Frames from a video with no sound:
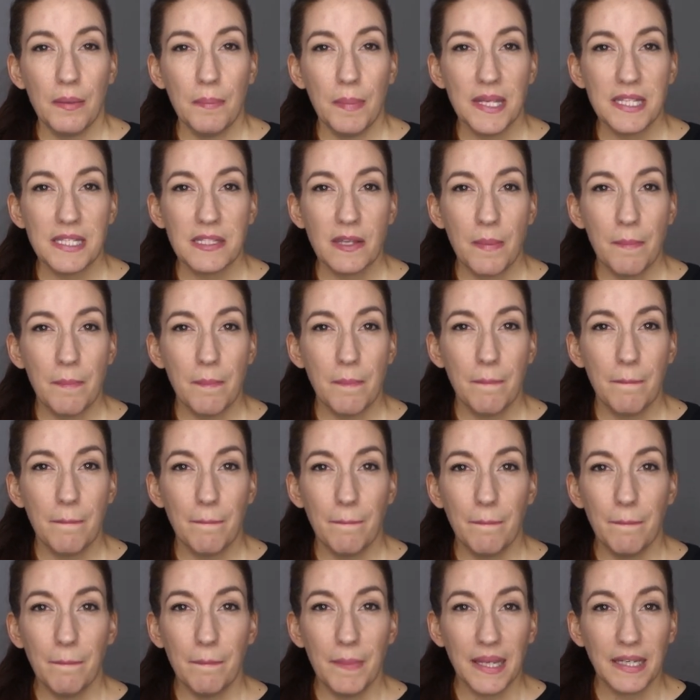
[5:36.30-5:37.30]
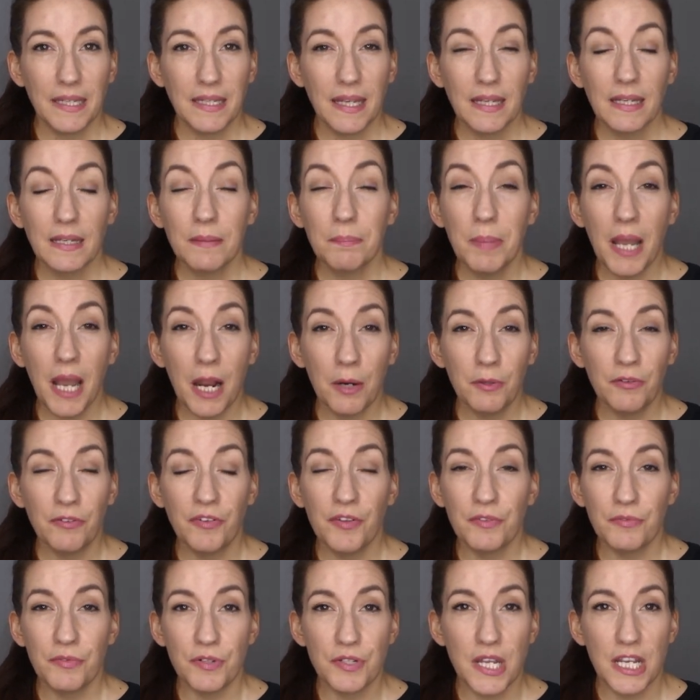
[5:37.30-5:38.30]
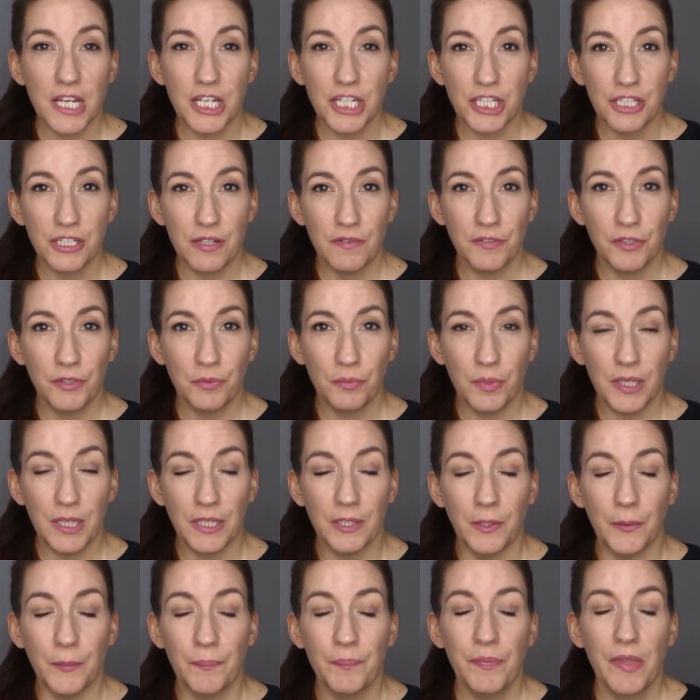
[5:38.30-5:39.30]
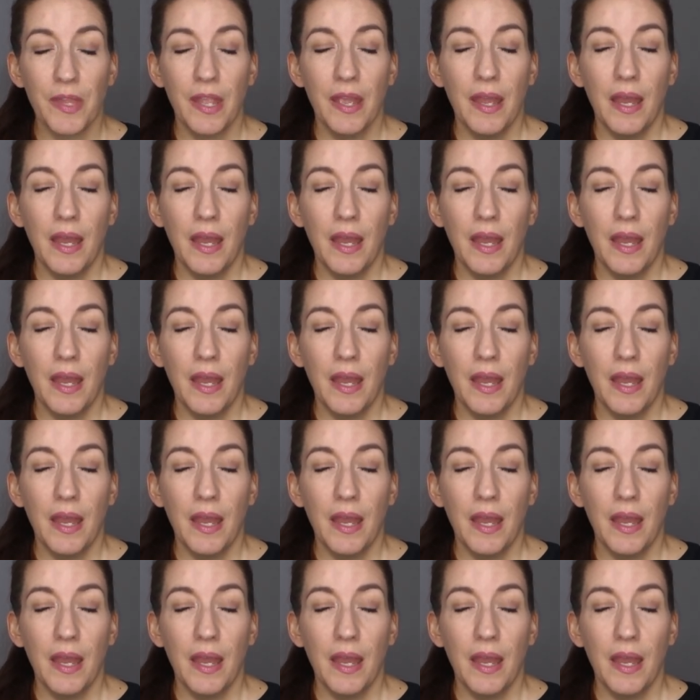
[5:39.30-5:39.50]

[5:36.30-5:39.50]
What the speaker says: based on magnetic power from the rotation of your wheel.